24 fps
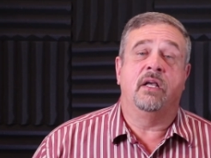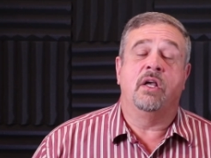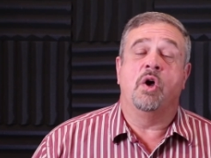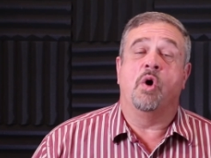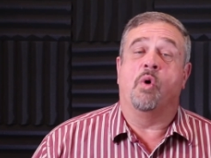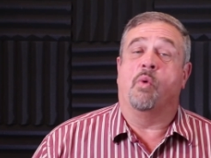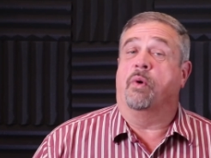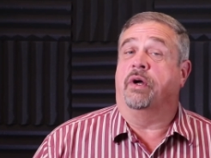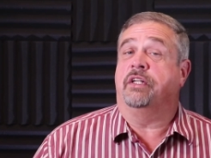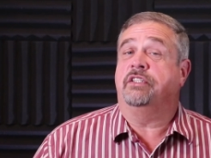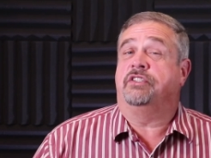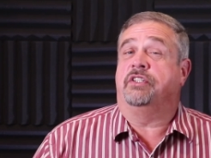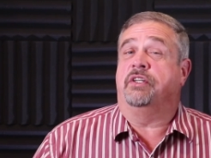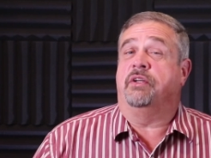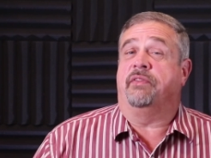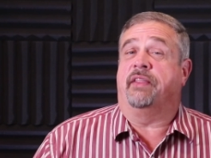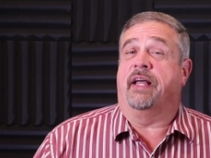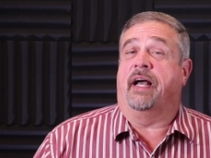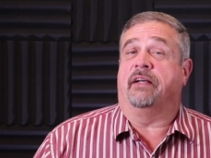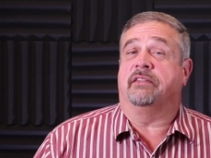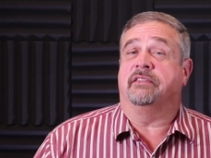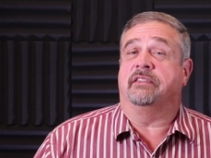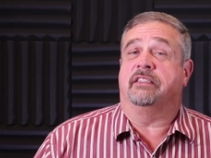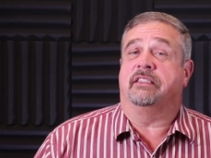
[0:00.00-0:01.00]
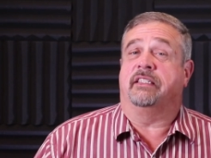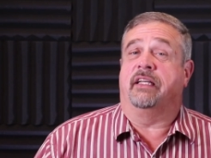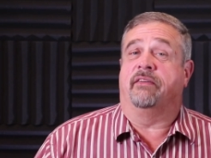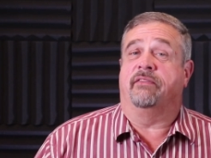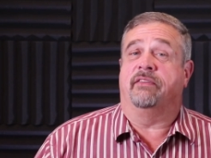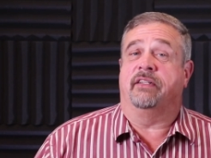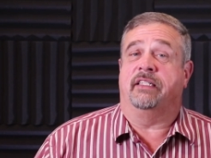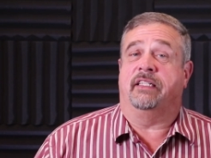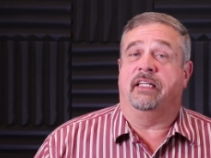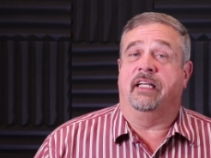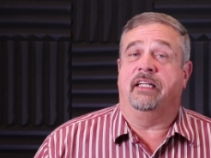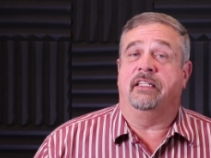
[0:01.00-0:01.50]
One
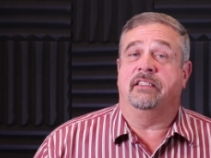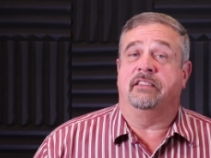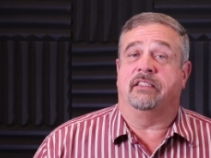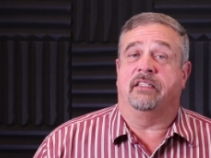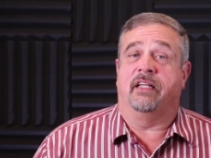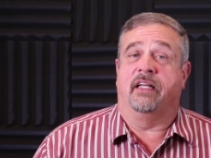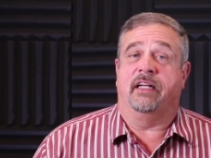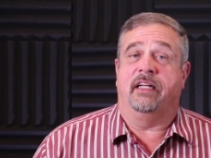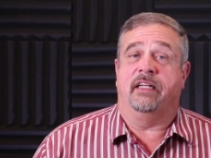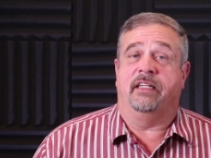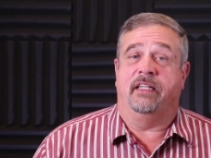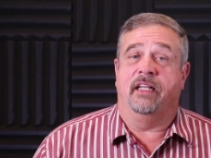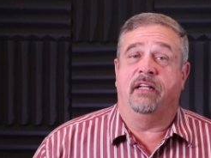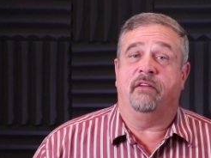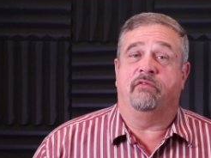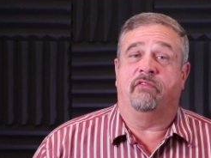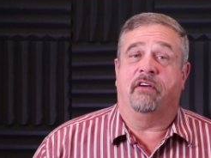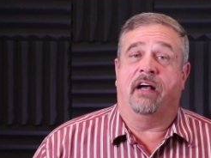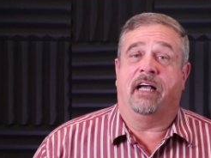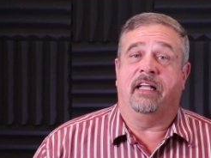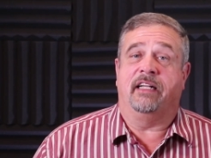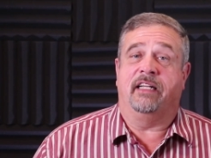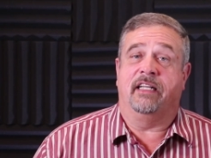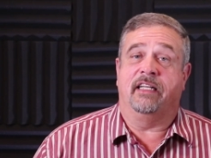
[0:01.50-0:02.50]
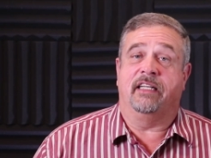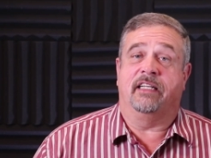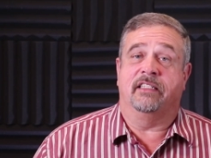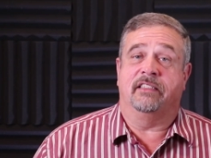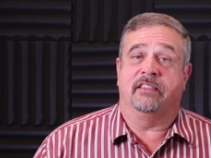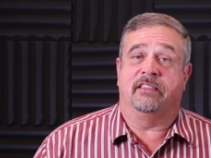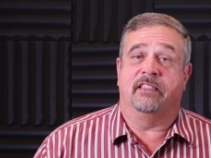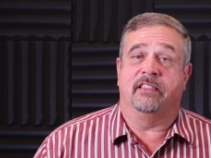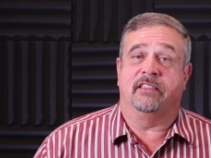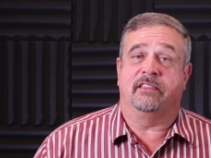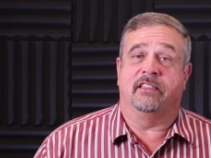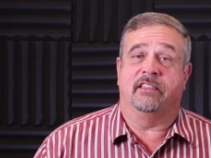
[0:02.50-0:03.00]
2017 study did find
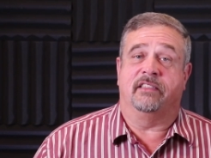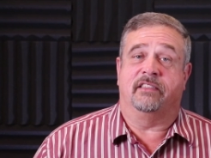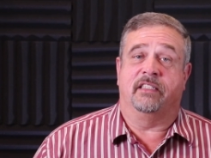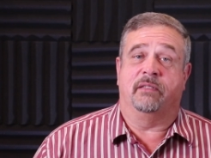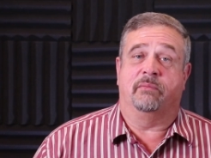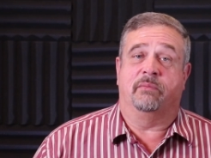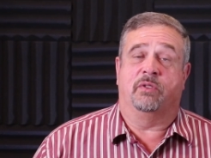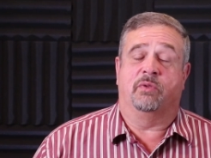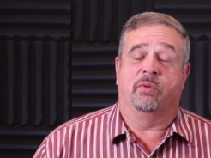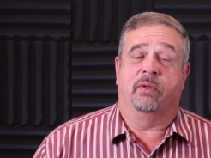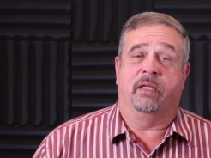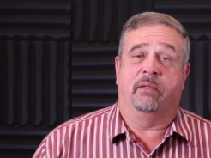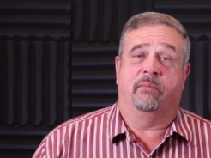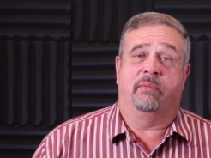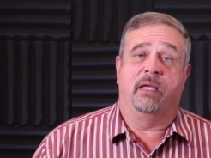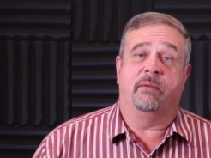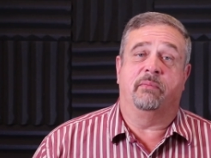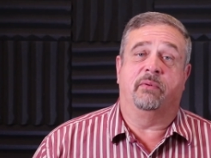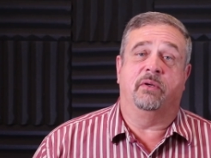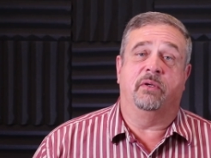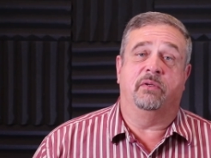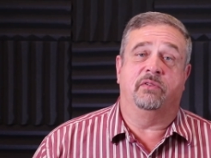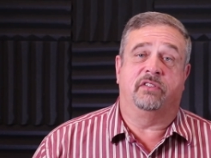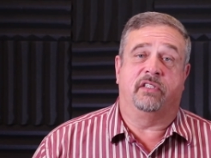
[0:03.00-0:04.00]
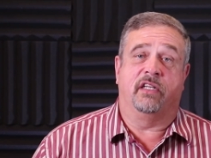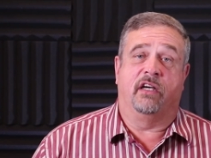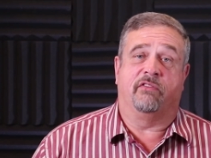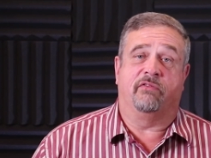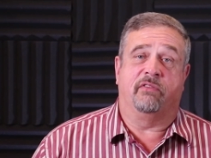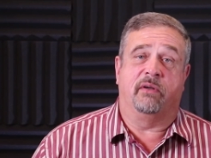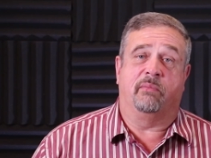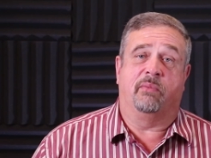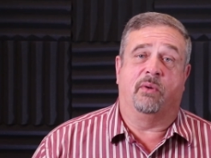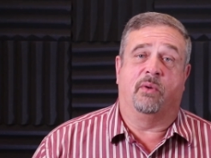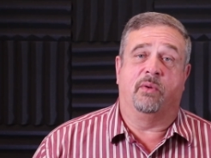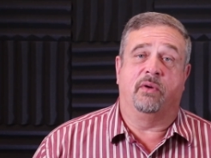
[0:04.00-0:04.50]
inconsistency between people who
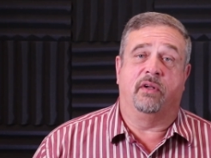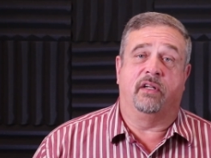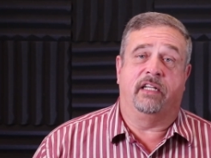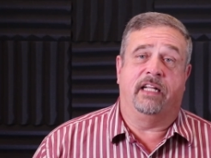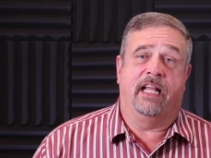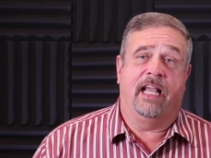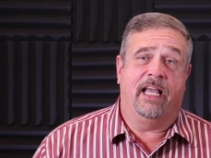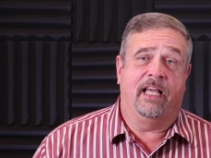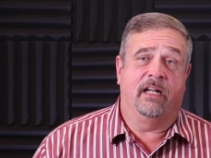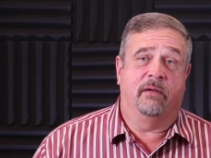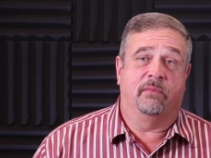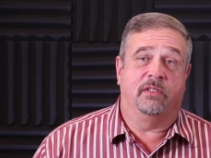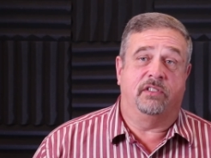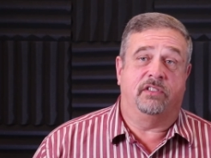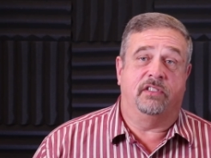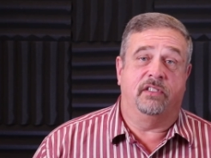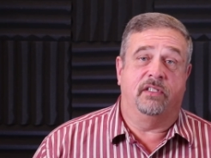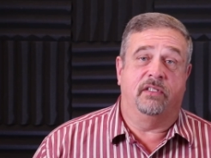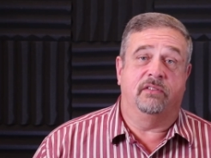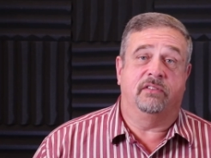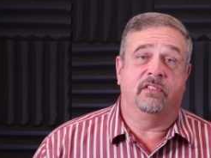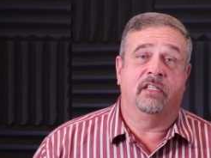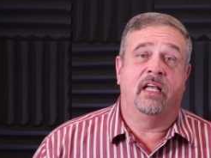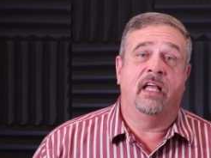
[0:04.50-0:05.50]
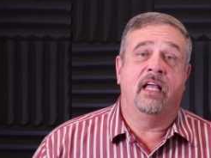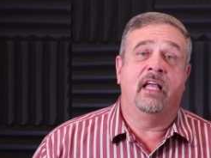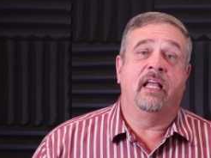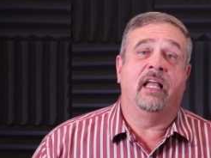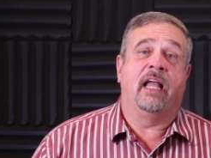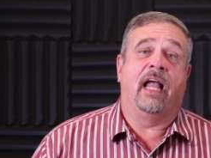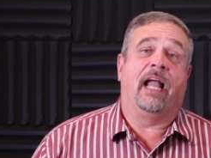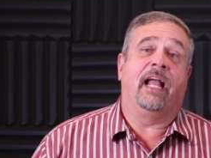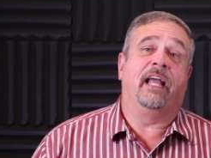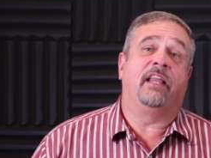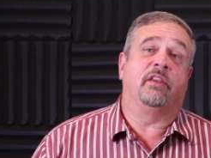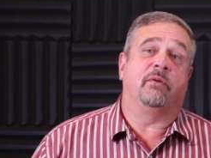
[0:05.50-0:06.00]
self-reported cannabis use
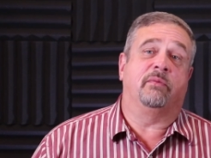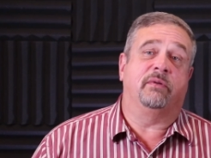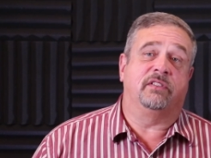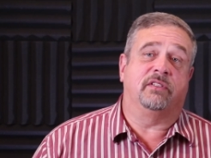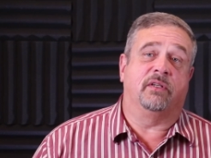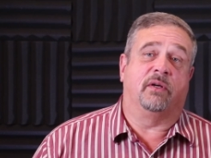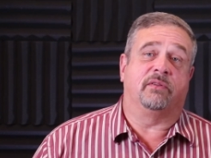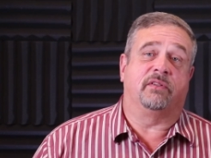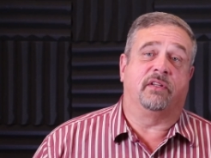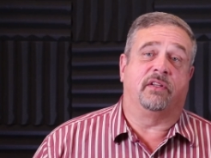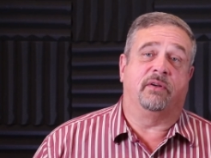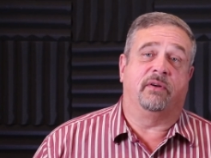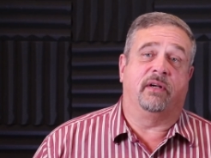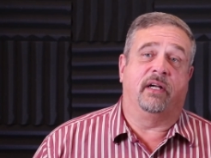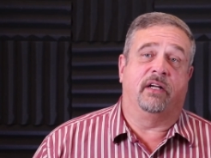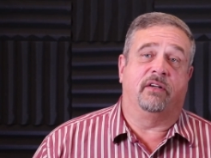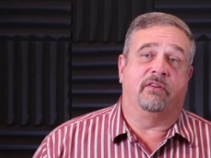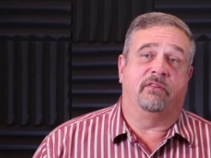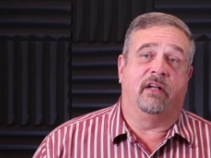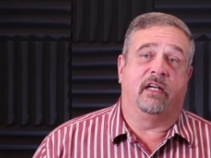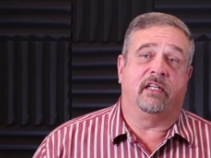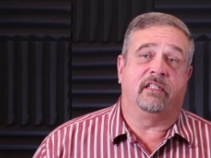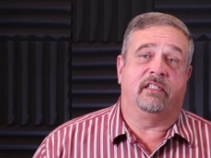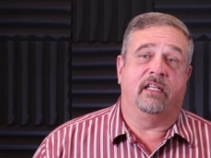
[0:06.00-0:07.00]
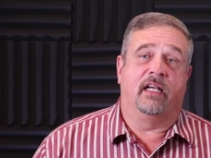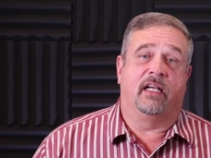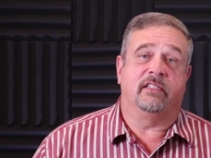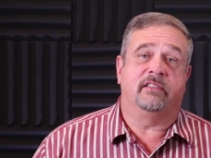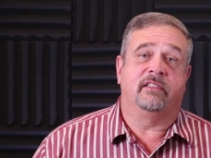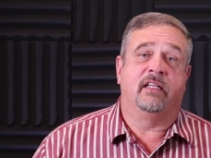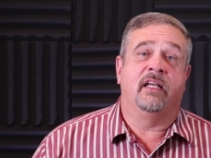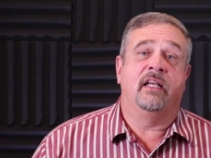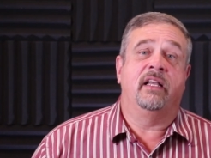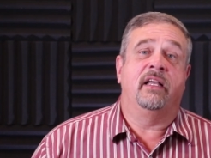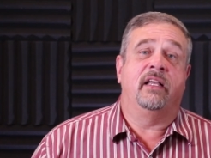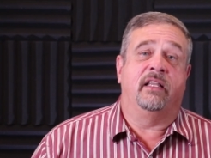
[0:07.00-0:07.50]
and the result of their hair drug test.